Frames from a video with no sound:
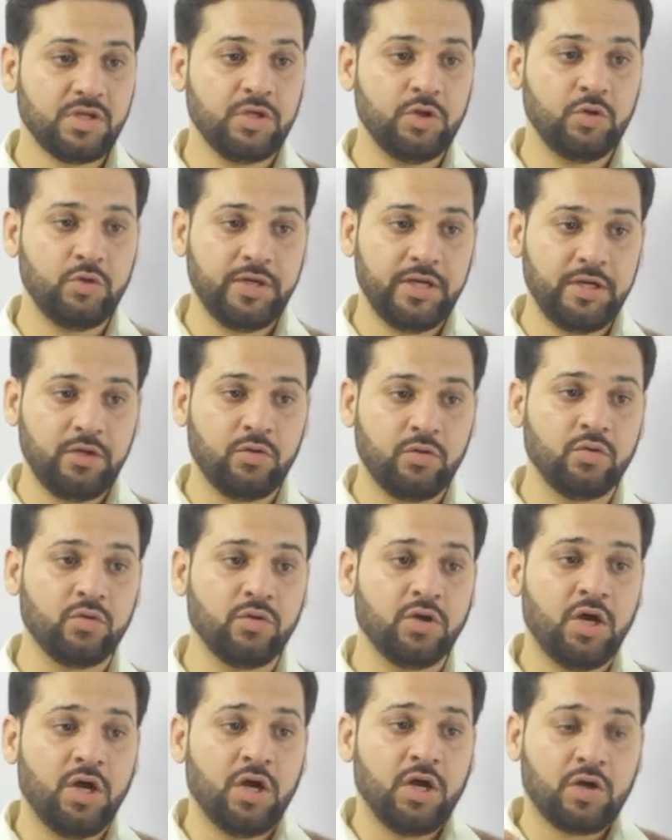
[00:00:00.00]
you need
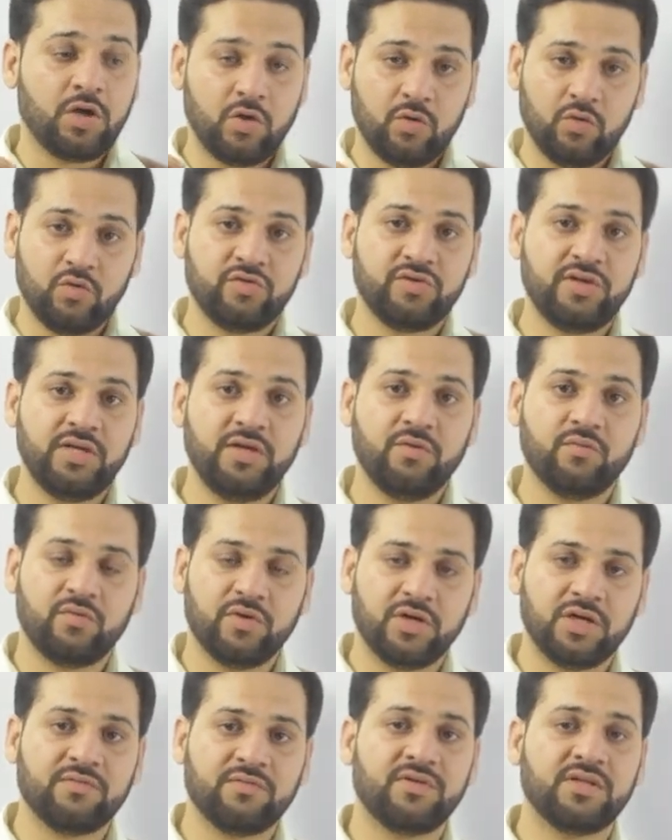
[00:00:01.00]
to closely
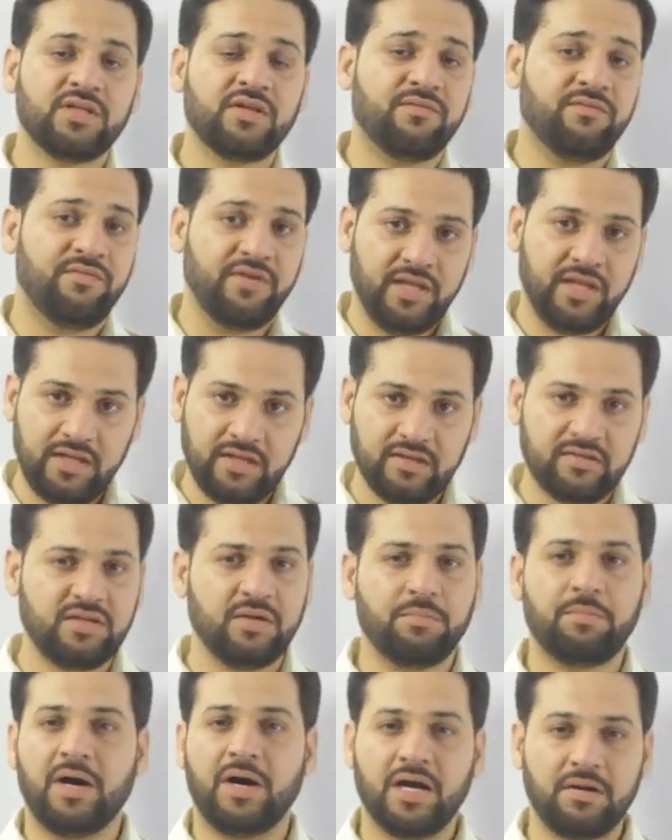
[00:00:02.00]
work with the various
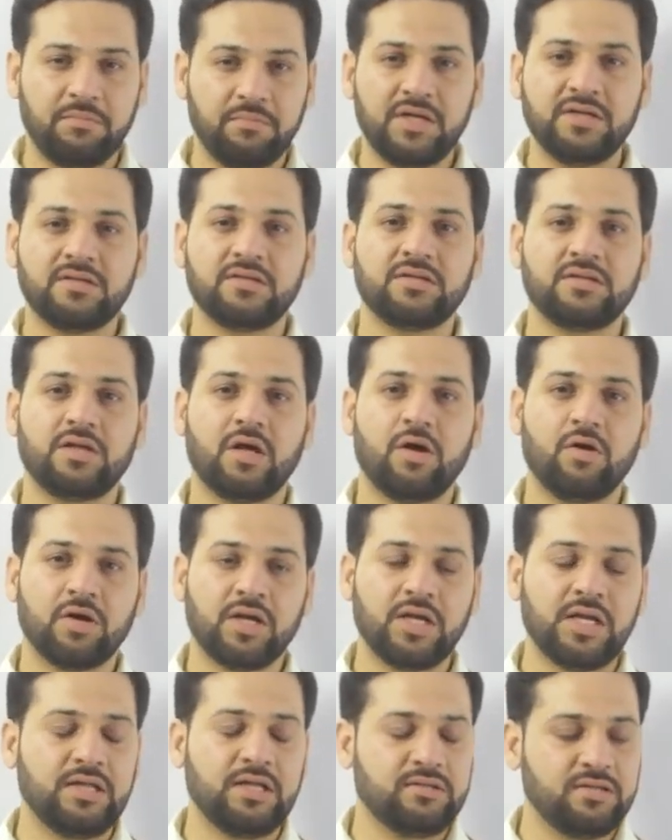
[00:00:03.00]
departments in the
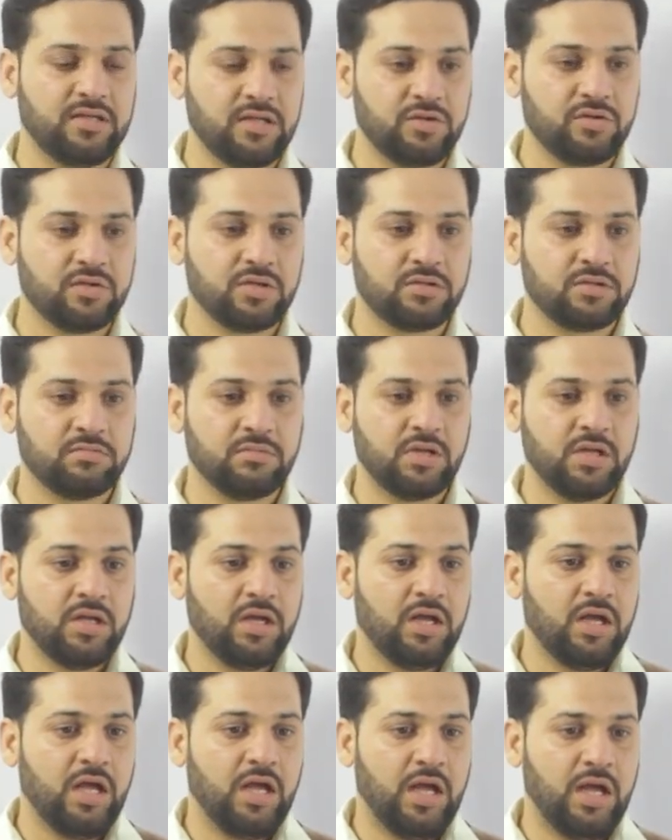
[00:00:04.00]
organization,
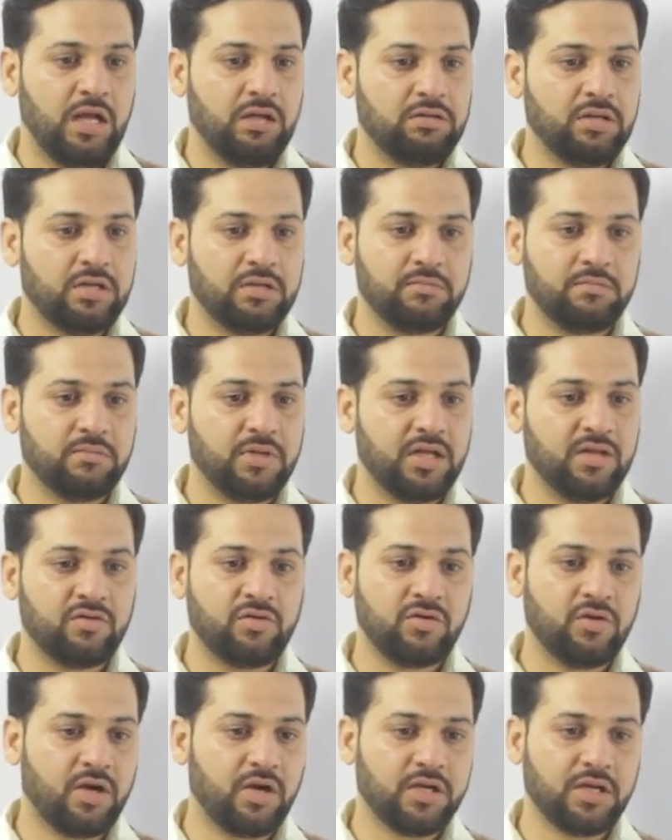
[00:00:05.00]
and then
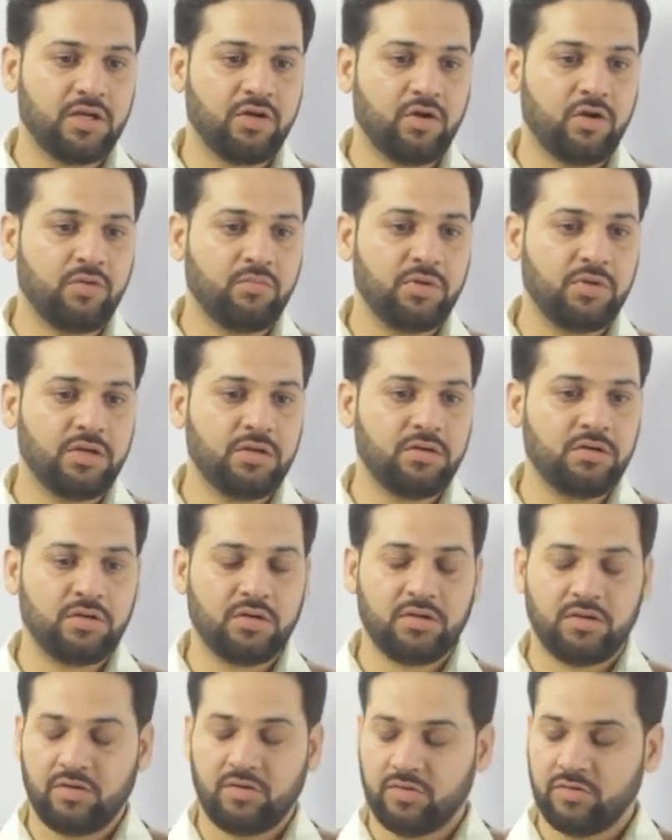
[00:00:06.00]
it's not a
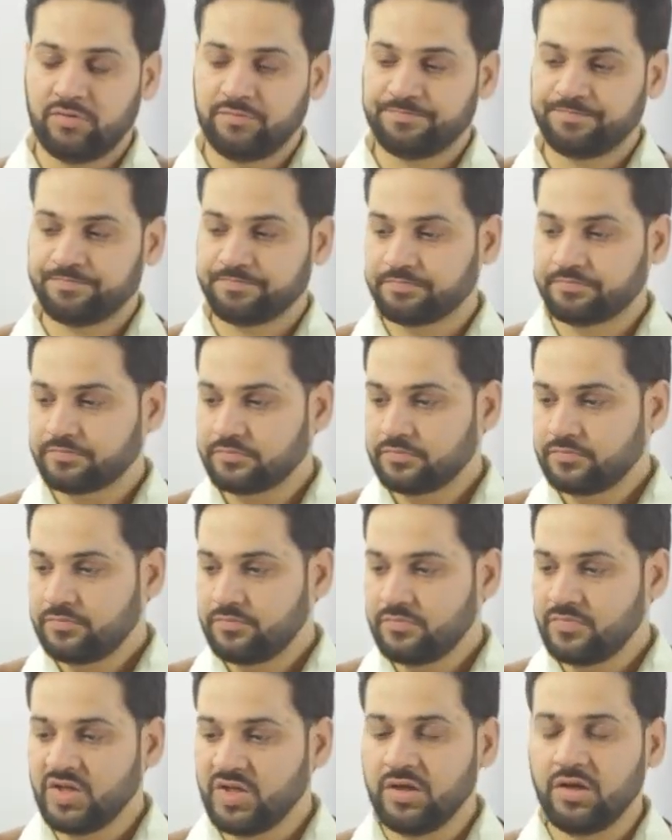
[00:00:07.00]
normal,
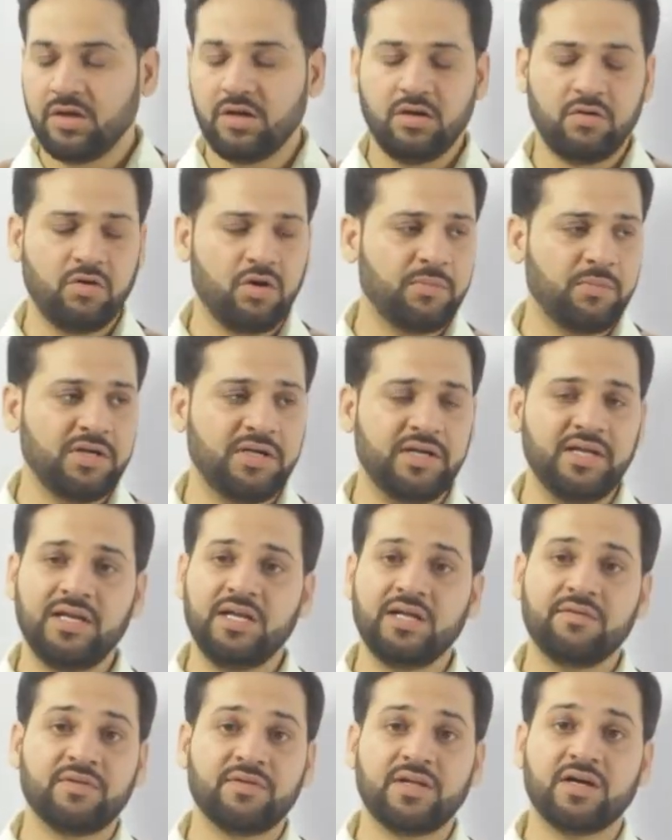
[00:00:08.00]
a normal
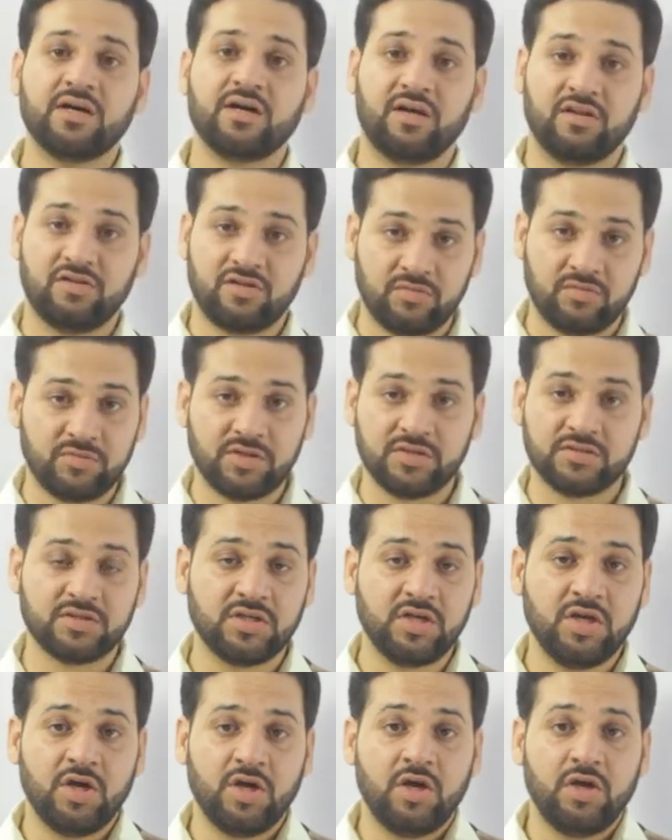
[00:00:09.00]
dealing with the customers.
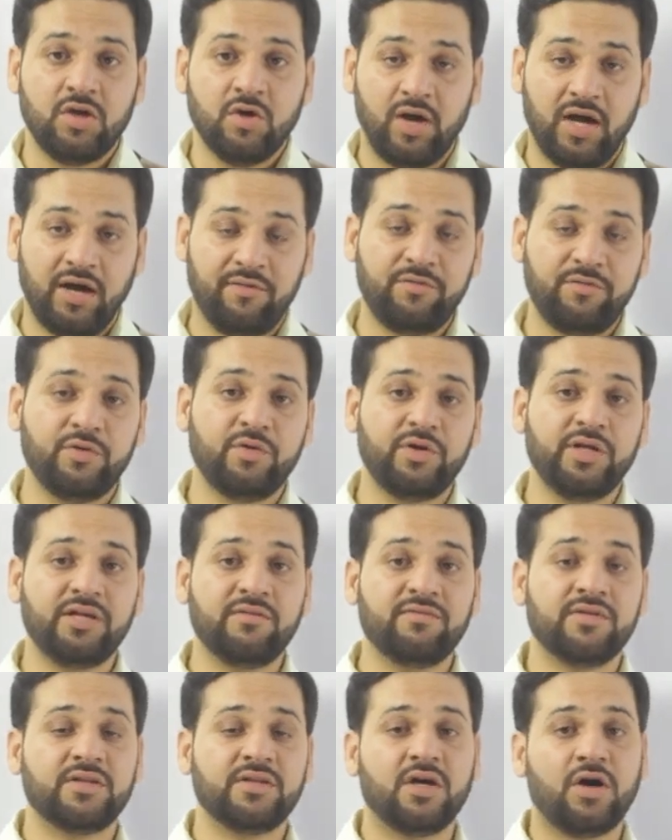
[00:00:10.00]
You have to
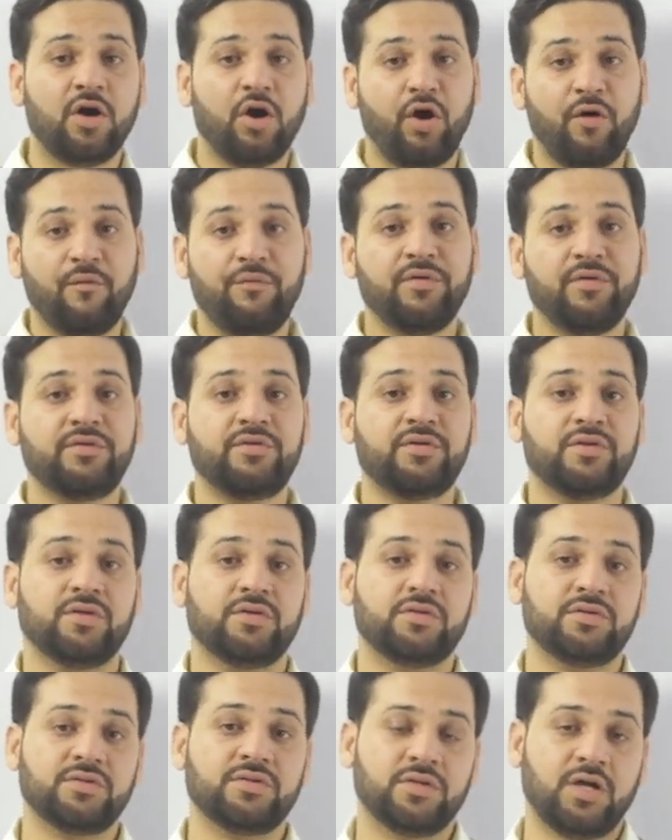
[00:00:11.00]
deal with the
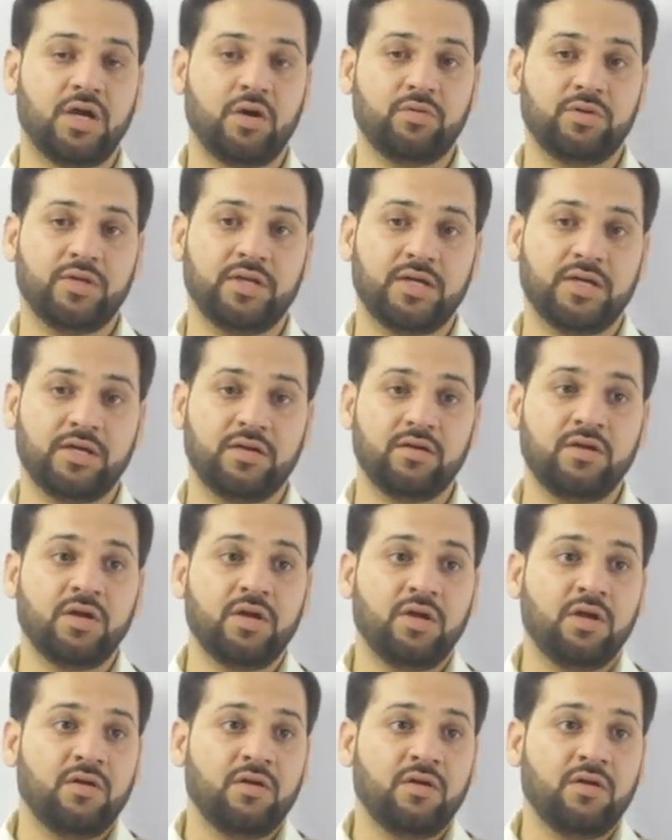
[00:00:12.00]
officers out there,